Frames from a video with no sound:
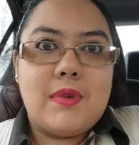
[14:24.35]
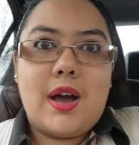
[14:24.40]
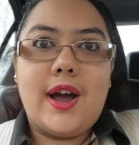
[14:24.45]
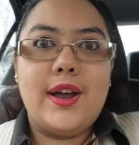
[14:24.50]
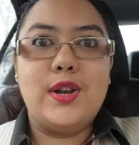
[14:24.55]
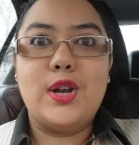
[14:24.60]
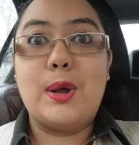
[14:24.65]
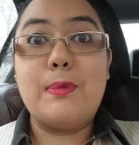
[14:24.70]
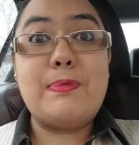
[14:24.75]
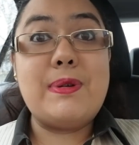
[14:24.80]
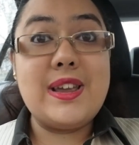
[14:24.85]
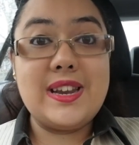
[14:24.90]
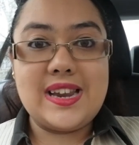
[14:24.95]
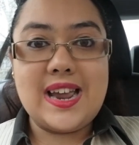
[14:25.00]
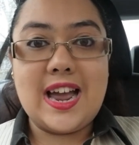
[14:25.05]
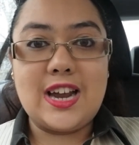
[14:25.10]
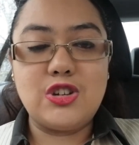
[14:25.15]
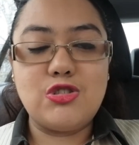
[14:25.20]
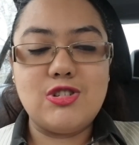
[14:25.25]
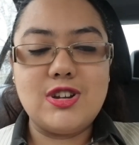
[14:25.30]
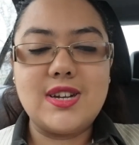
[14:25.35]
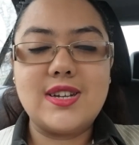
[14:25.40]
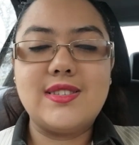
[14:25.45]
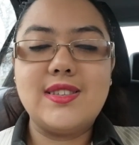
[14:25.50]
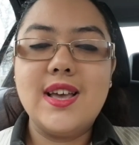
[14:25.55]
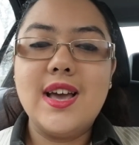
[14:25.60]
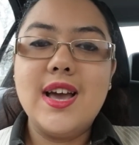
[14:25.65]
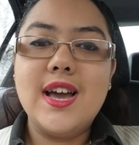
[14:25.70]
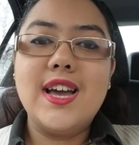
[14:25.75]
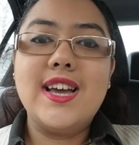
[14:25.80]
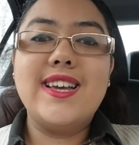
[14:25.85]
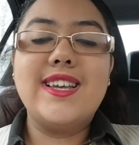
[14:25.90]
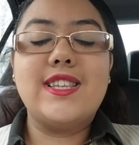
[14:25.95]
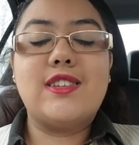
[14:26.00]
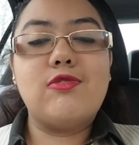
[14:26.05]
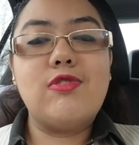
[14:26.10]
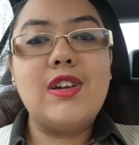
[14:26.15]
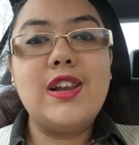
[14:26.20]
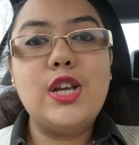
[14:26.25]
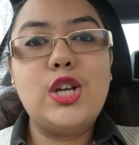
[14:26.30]
I don't know, paediatrics,
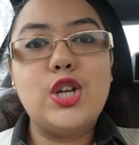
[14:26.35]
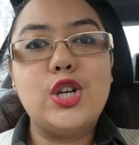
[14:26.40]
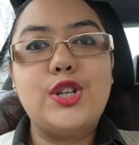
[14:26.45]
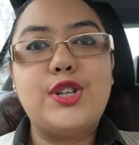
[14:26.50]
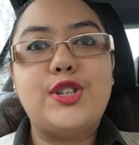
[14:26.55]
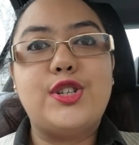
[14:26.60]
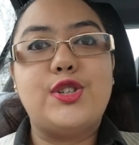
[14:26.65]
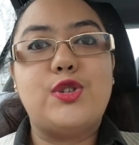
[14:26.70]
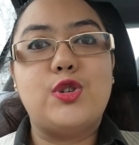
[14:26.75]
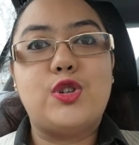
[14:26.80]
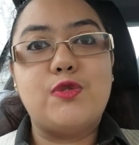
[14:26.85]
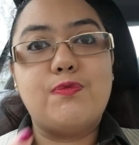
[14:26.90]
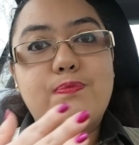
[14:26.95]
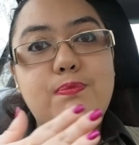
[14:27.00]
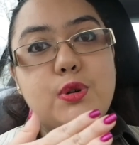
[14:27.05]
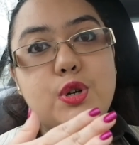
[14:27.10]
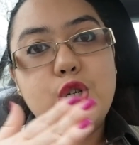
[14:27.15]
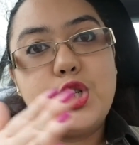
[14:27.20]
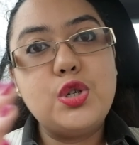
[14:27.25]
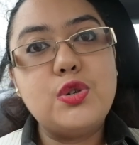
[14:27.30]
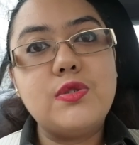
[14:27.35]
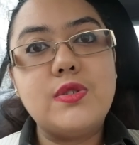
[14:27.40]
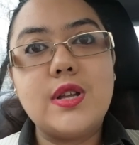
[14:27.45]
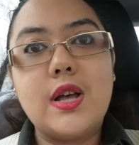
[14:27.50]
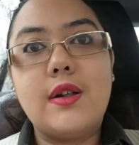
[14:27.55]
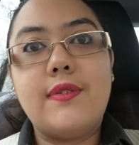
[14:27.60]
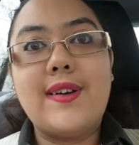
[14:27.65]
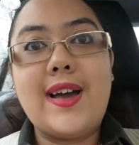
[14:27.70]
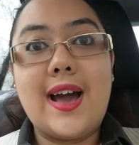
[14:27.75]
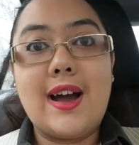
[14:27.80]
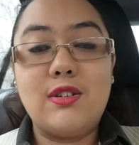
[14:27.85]
it's really good to sort of push yourself